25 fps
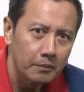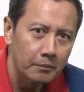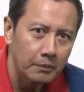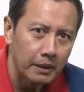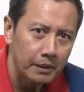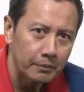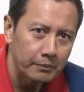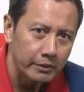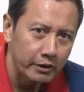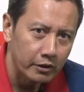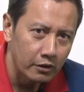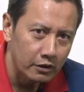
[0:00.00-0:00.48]

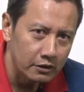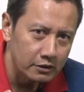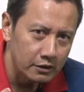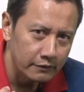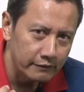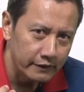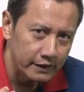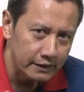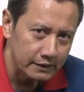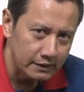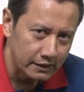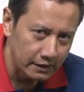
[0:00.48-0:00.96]
but because
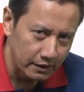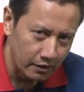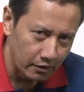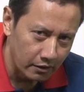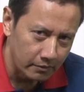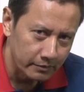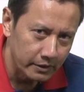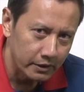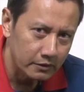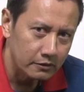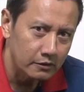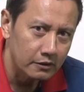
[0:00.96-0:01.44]
of its
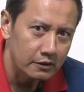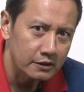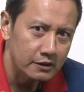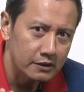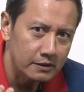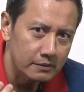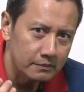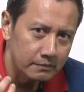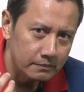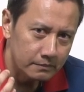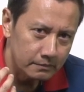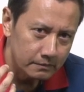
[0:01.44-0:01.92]
economic
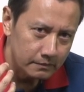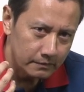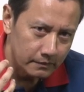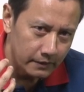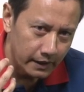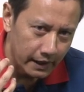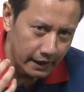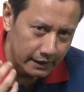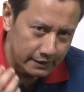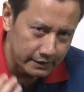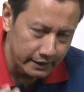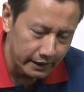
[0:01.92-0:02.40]
doldrum,
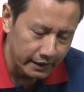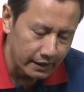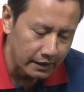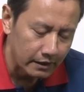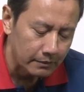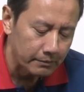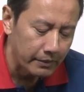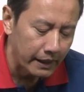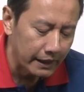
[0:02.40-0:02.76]
it has taken a